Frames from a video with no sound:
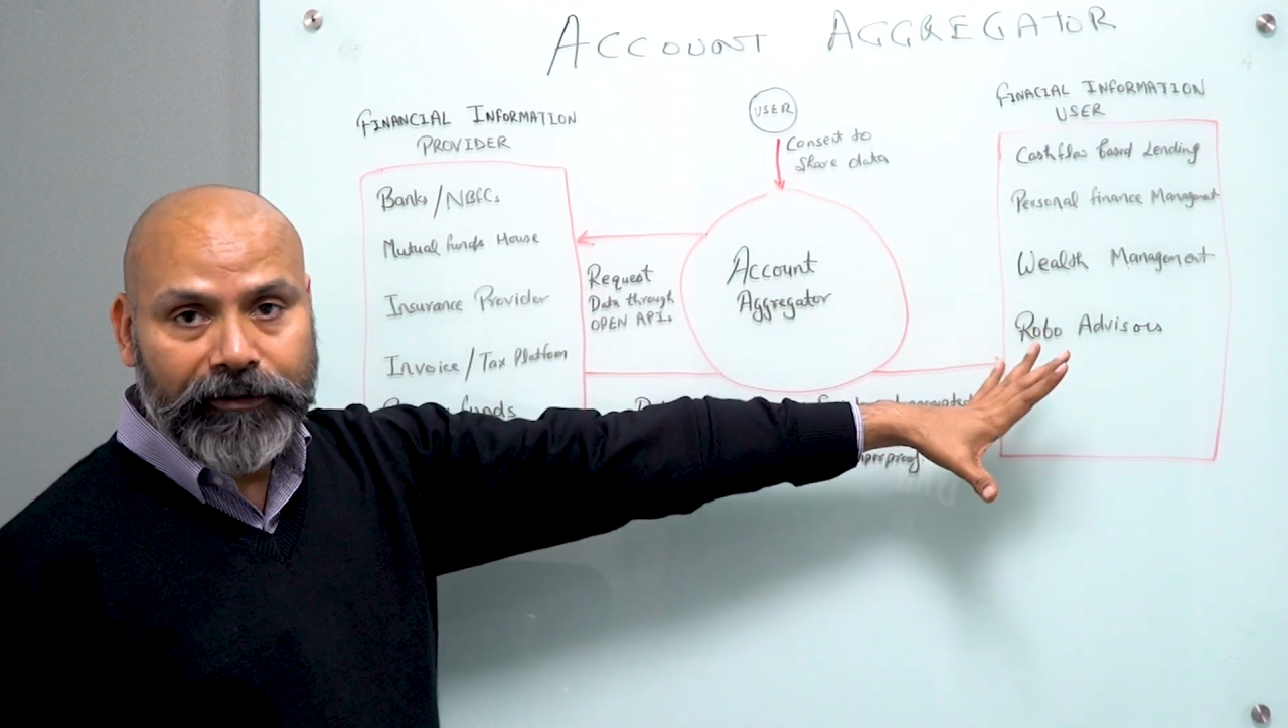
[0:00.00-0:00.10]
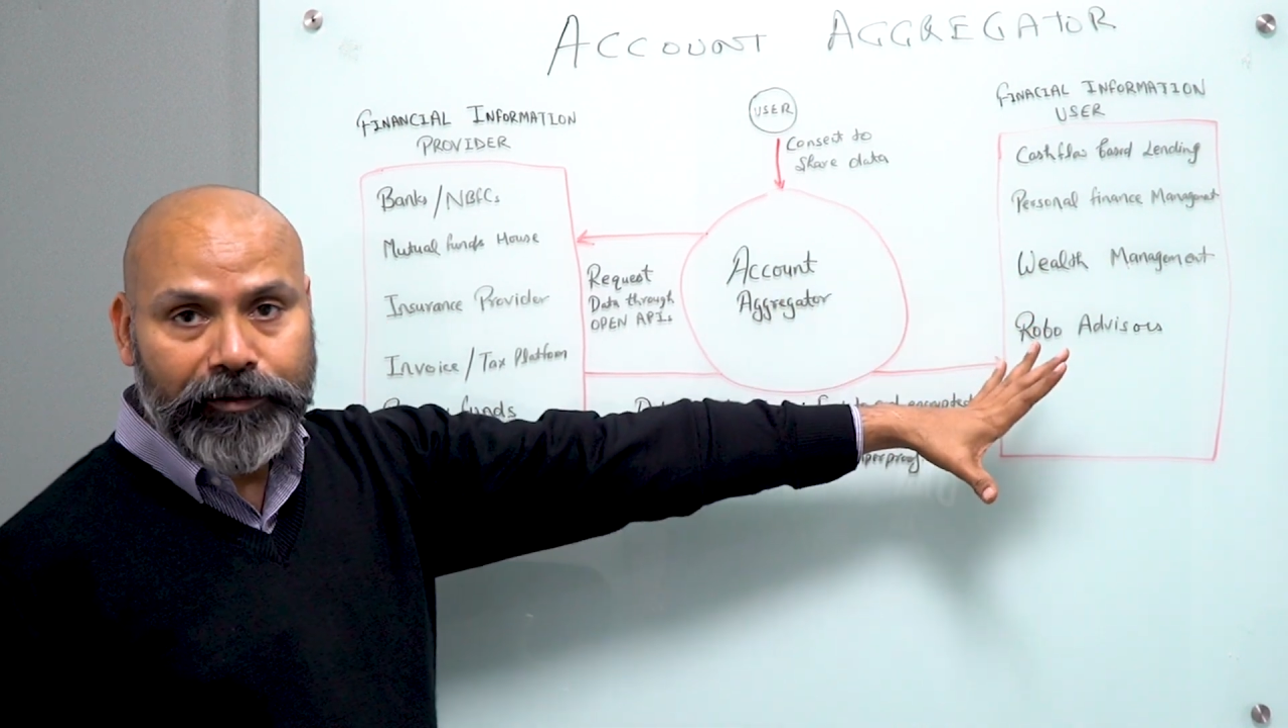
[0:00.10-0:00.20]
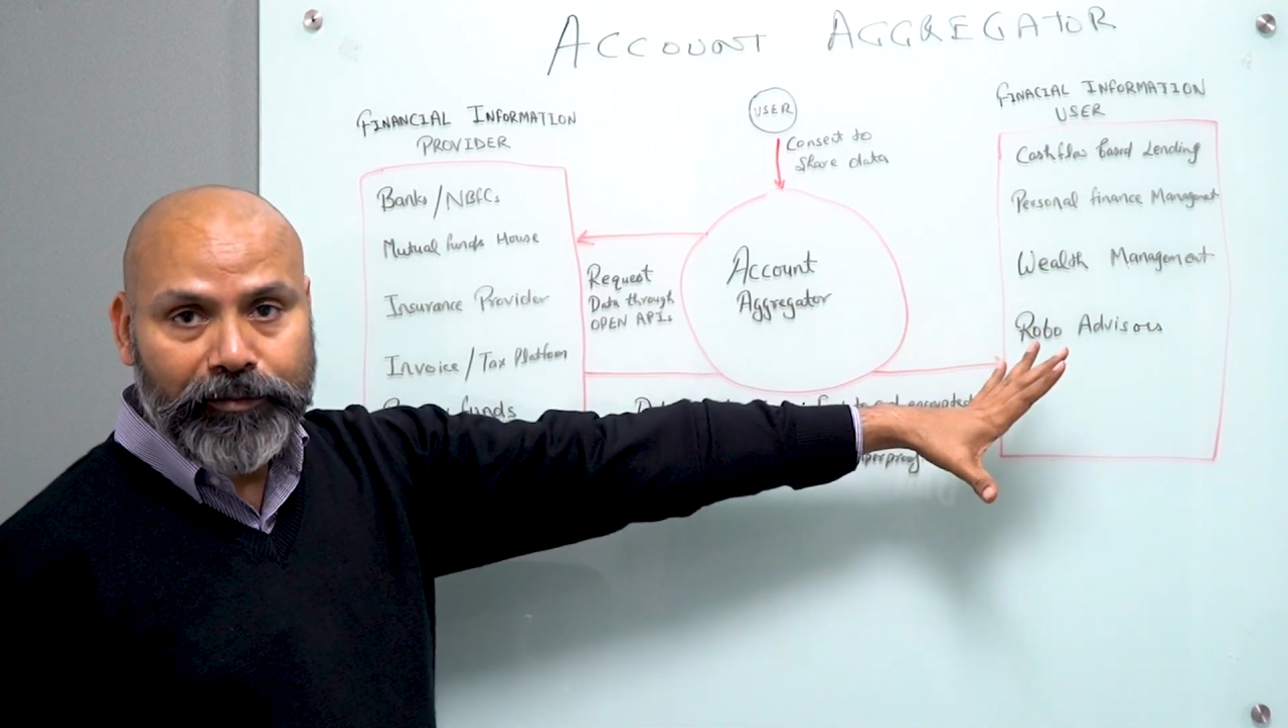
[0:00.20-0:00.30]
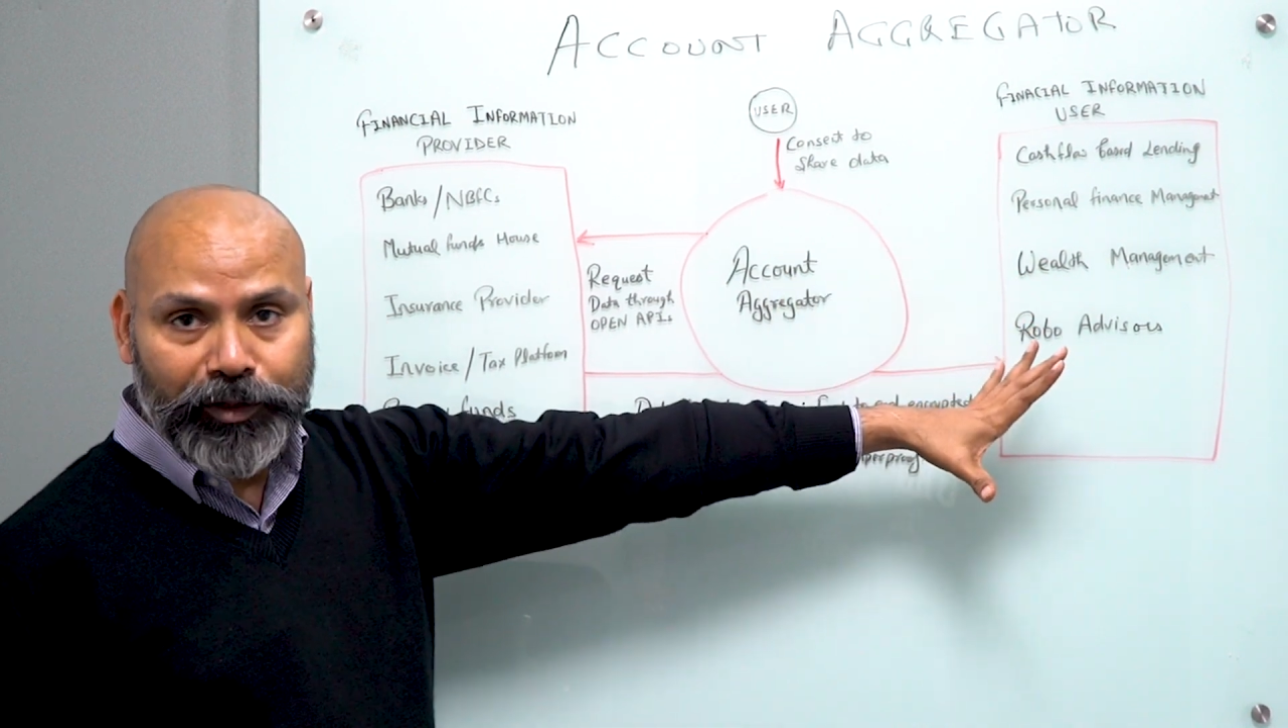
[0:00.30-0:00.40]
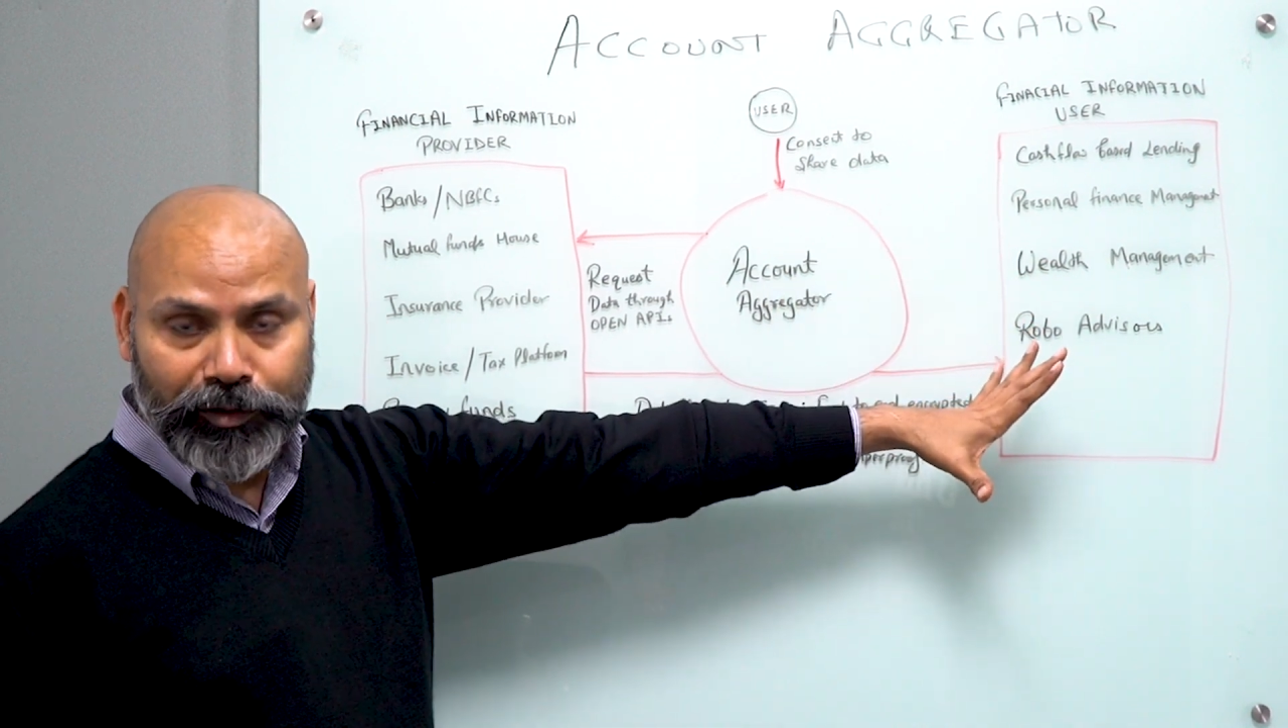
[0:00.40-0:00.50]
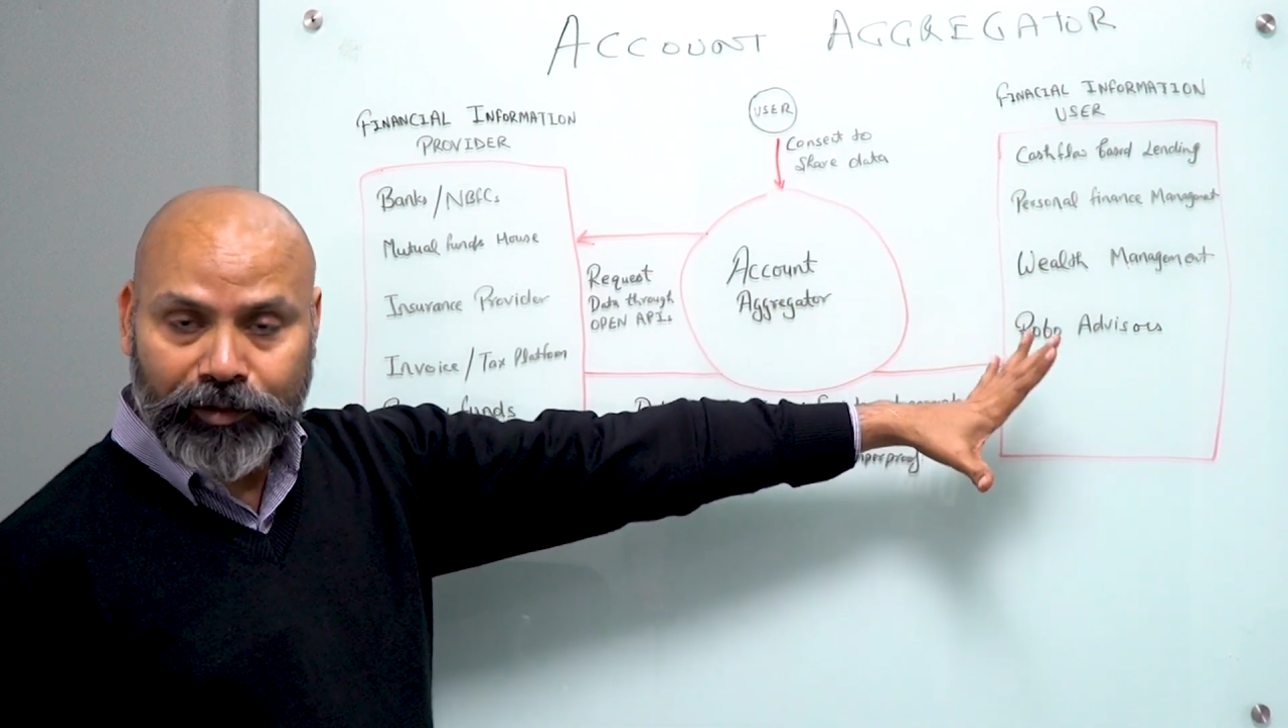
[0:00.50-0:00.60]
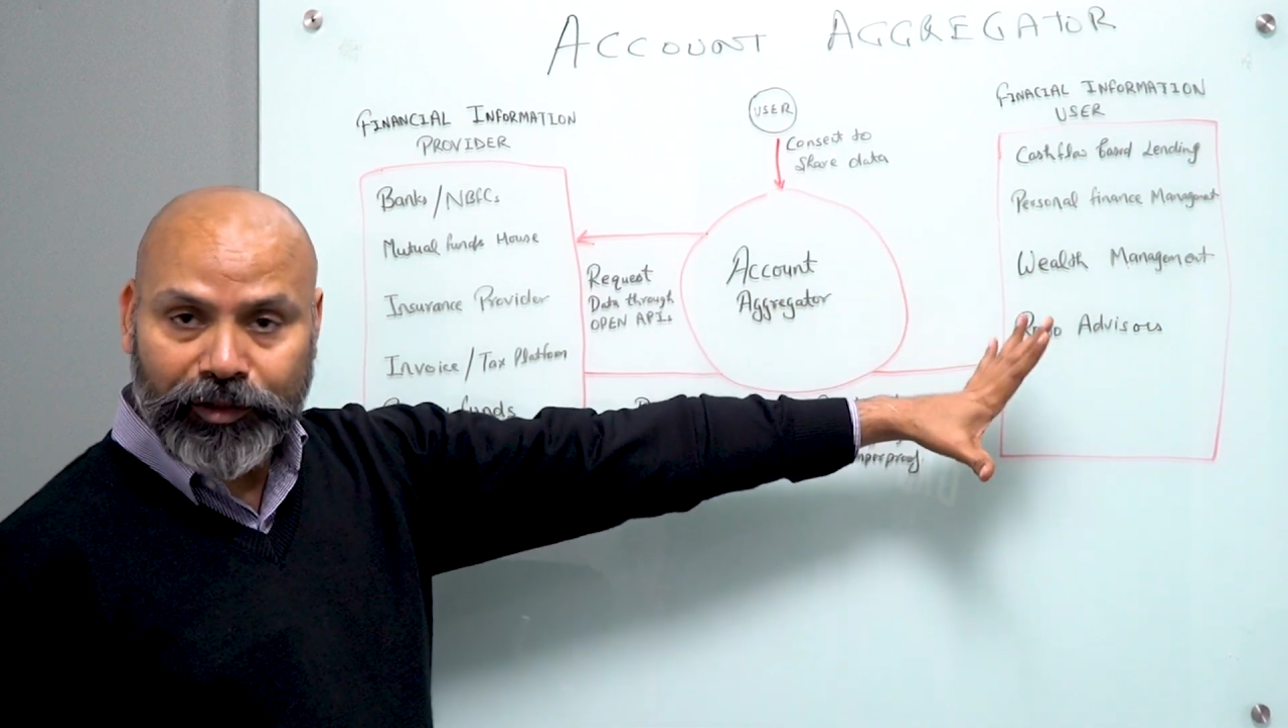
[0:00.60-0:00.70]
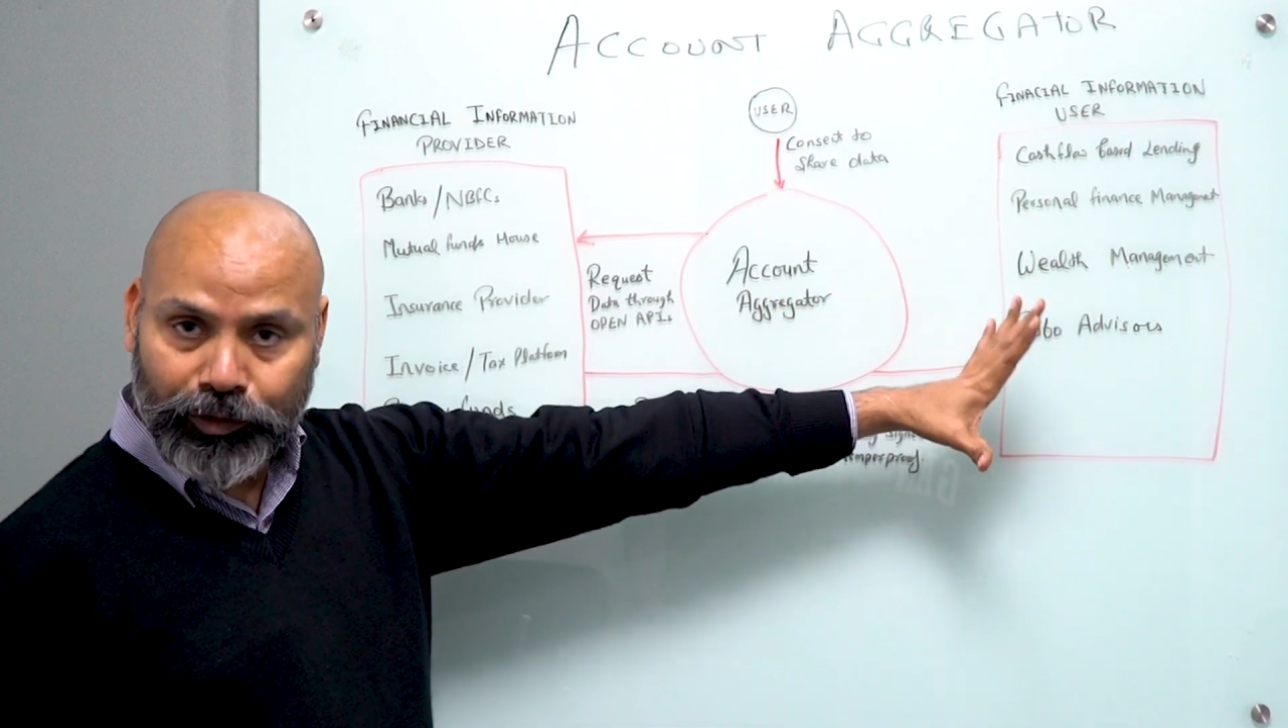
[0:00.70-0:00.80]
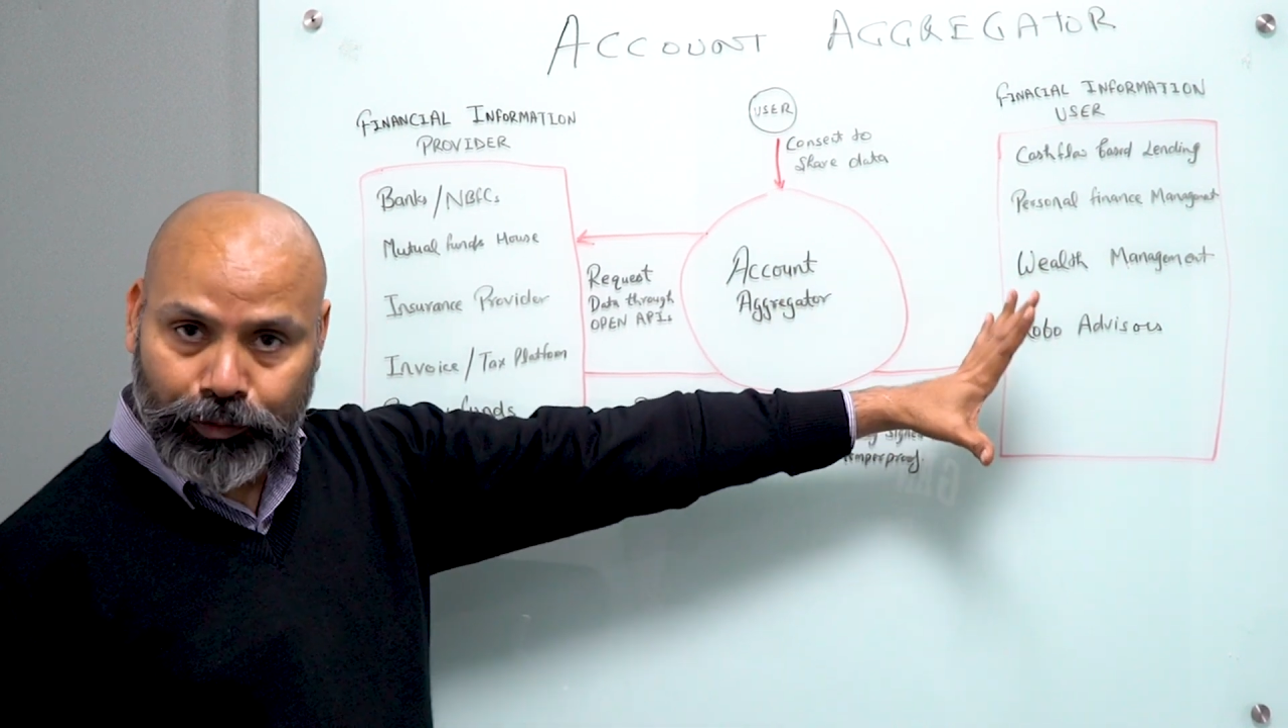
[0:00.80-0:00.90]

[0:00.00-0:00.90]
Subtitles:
information